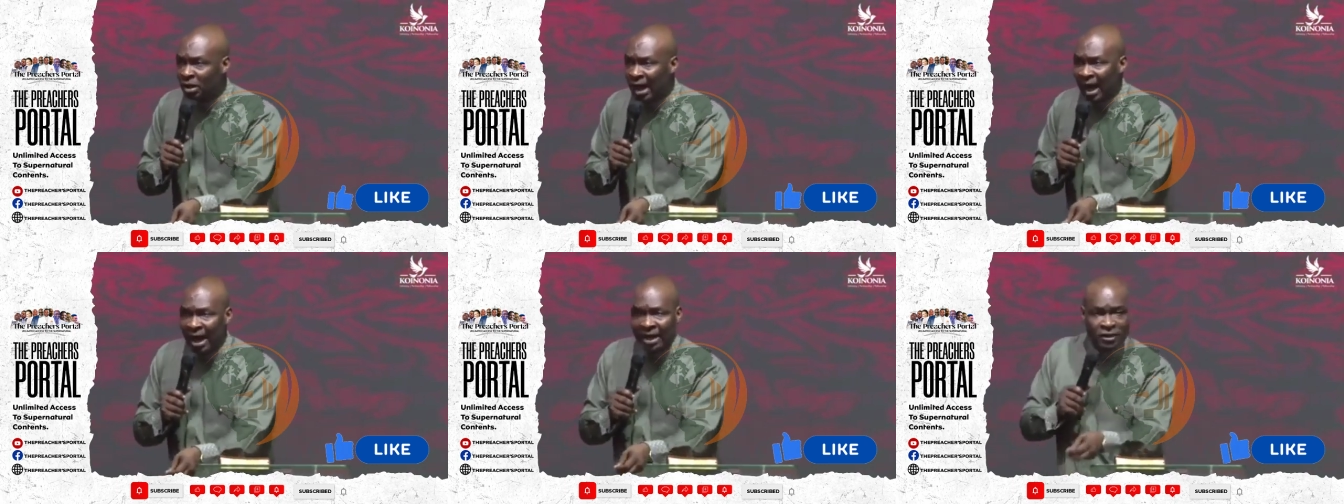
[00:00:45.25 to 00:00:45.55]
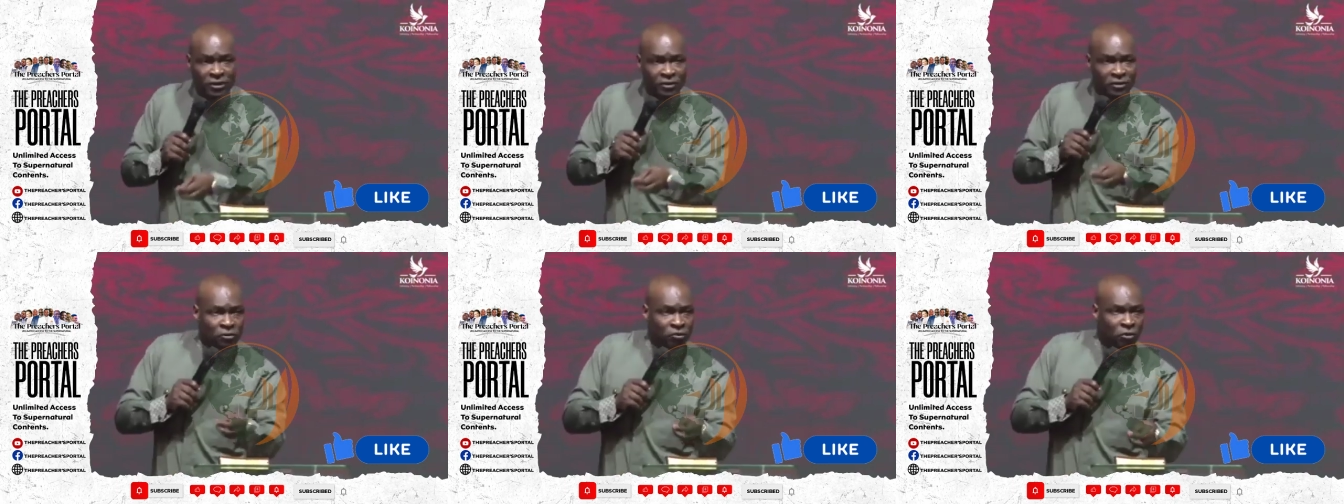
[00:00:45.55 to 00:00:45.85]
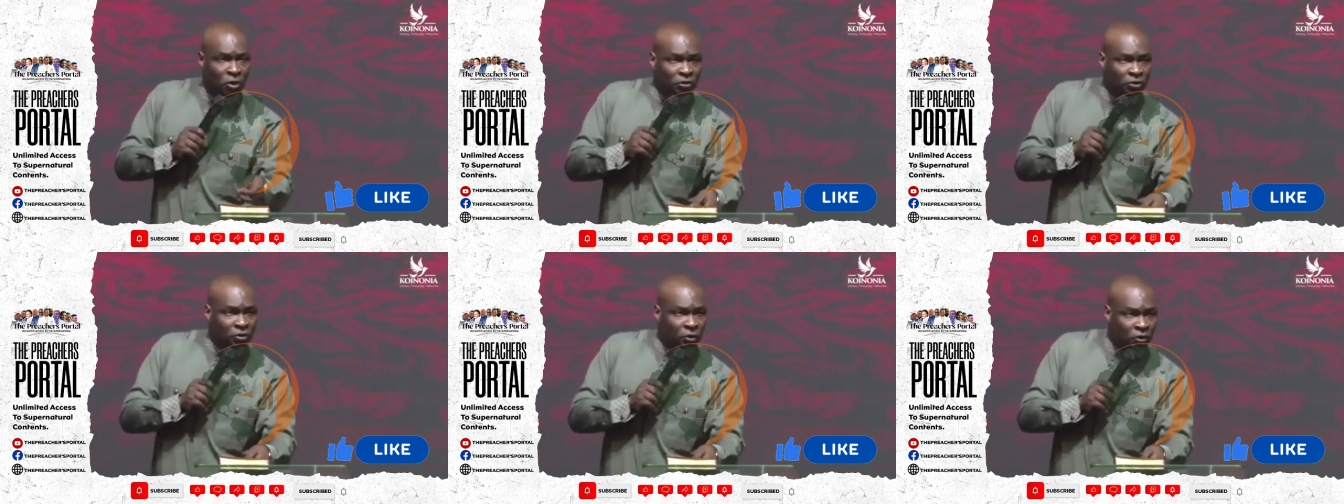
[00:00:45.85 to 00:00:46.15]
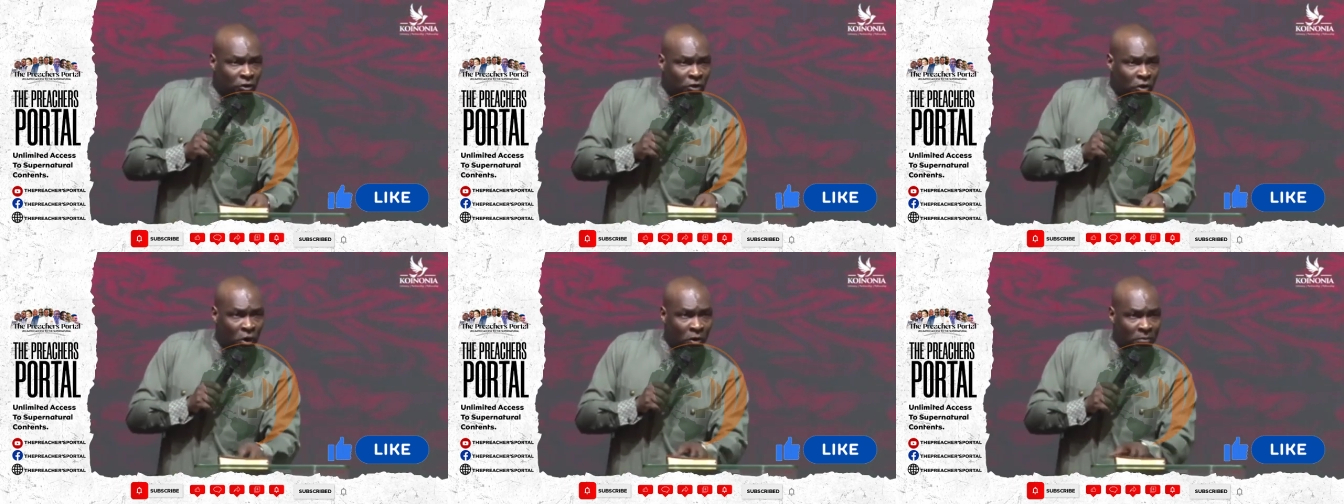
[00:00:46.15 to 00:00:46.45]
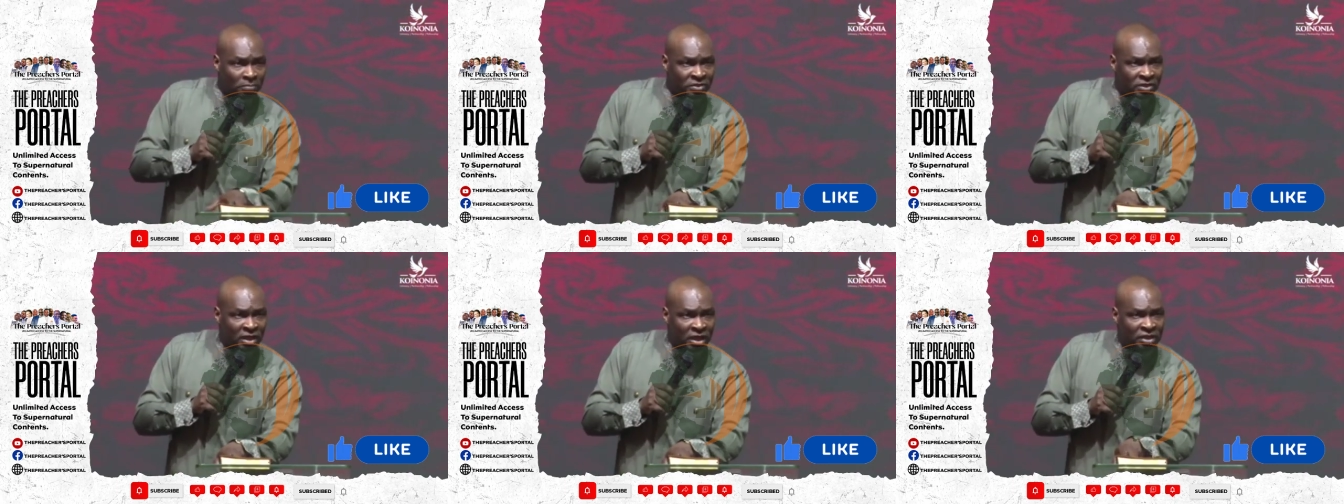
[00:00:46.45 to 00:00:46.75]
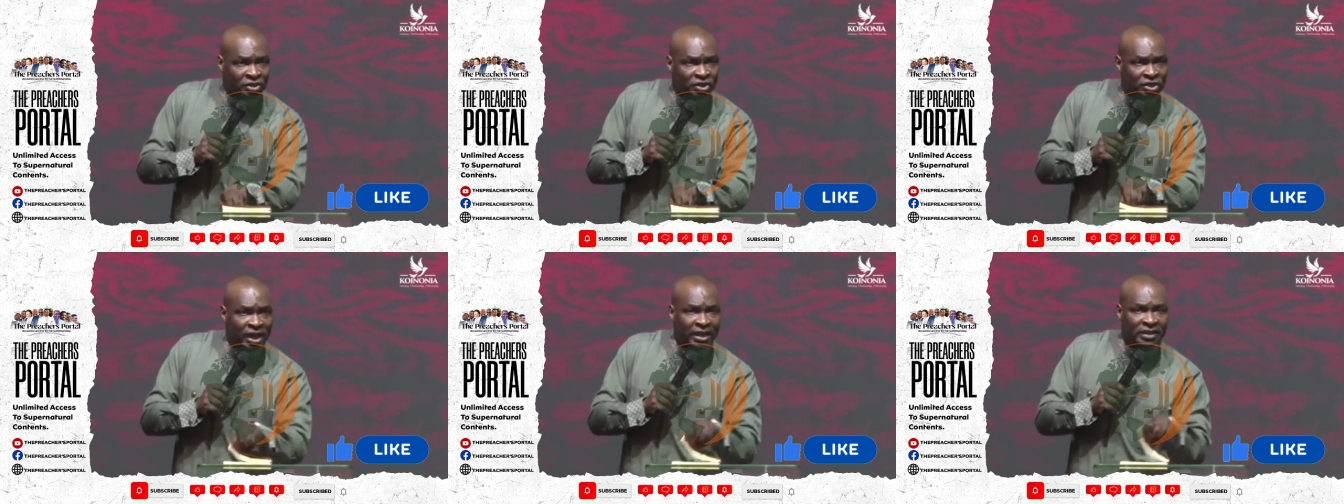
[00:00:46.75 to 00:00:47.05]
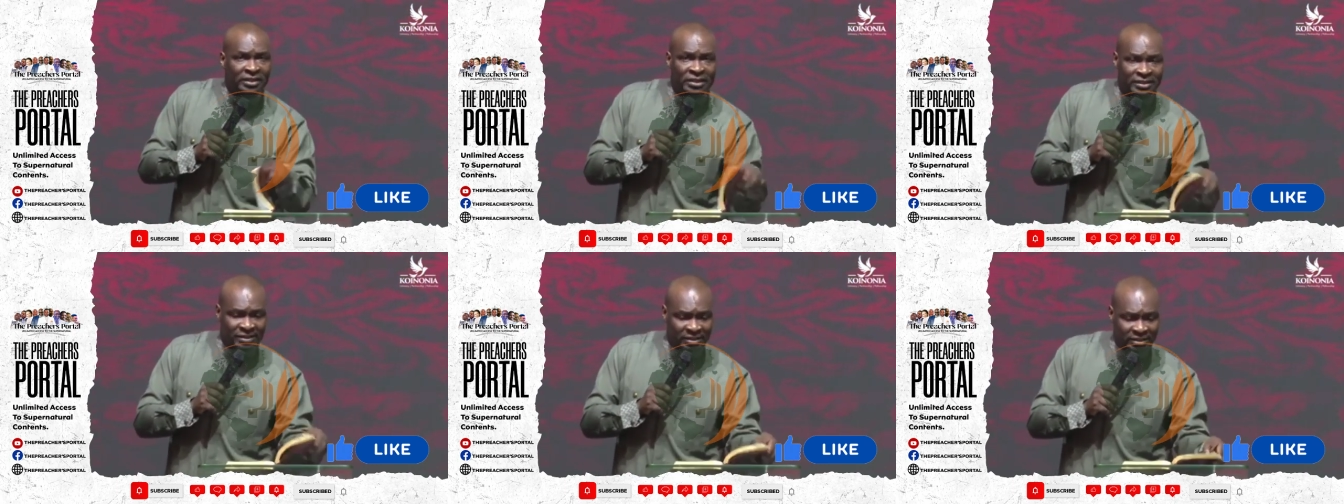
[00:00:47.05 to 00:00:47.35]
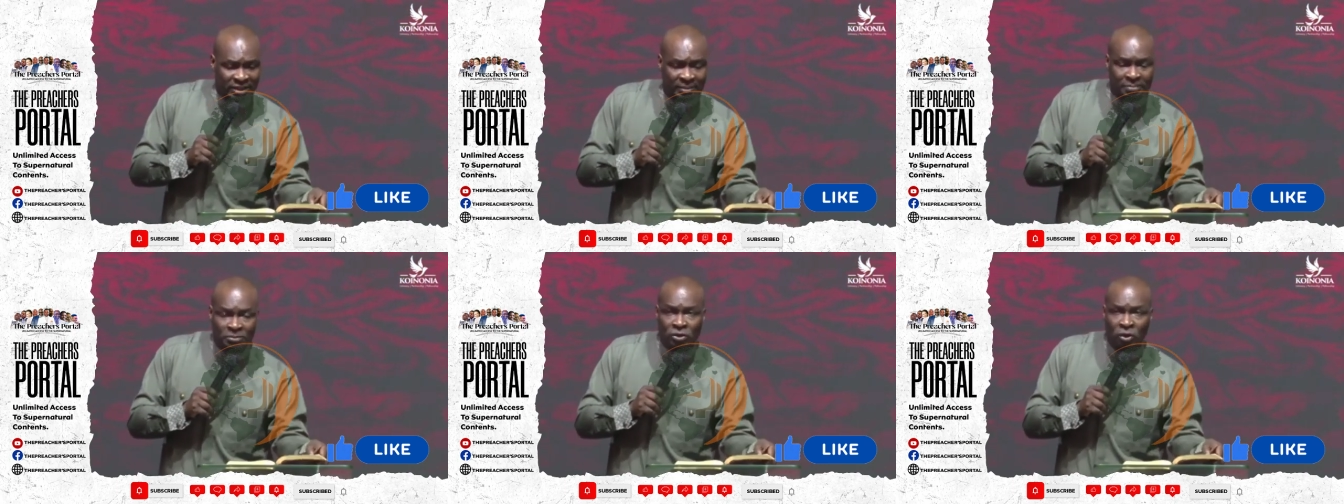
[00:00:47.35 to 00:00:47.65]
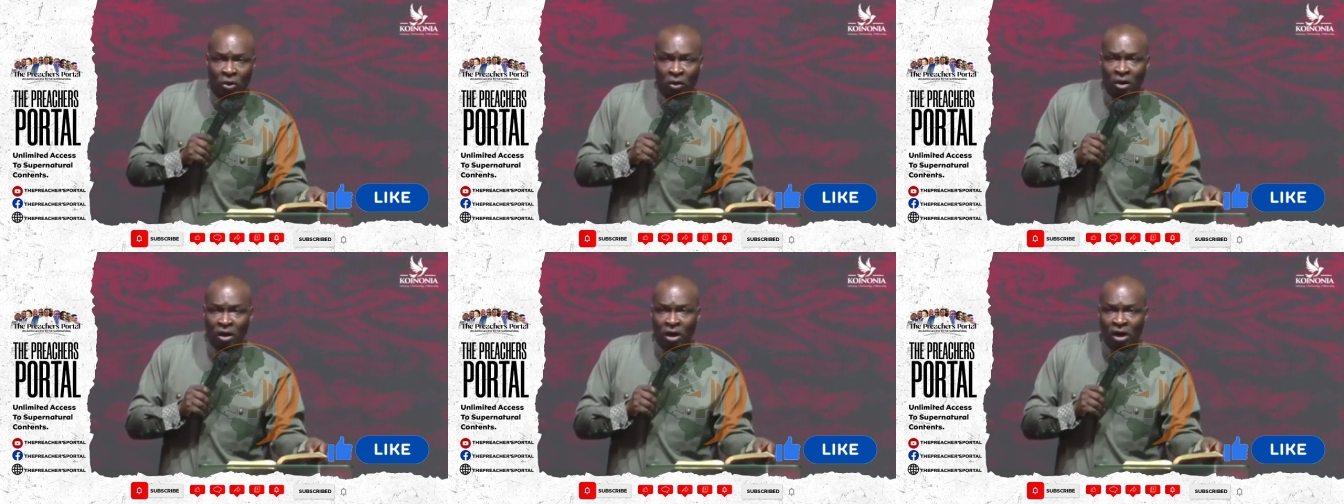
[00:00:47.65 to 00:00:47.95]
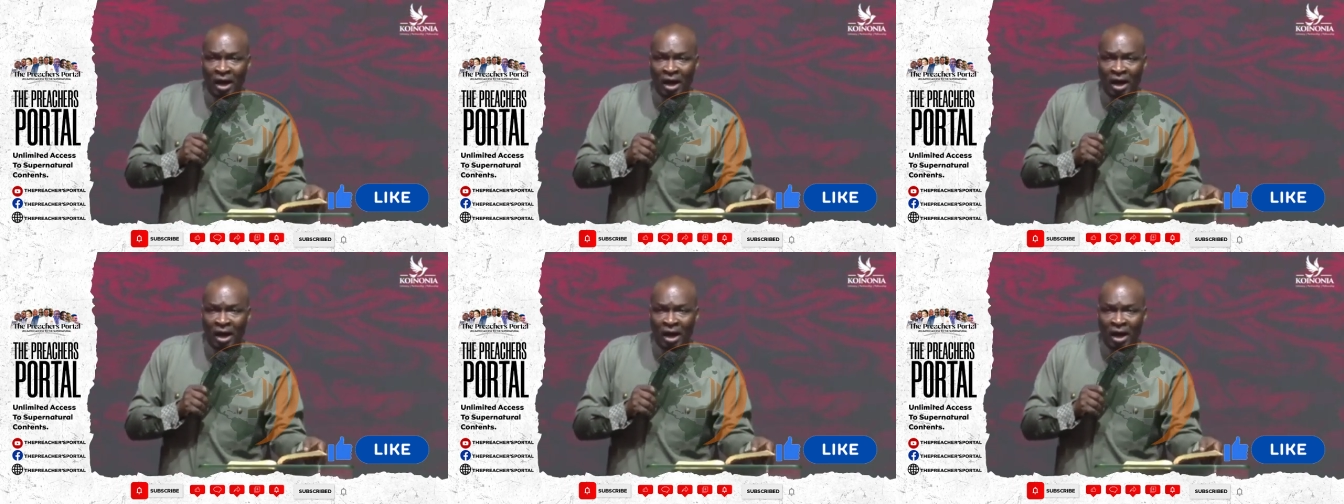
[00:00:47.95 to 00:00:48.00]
An instruction comes. Check this scripture.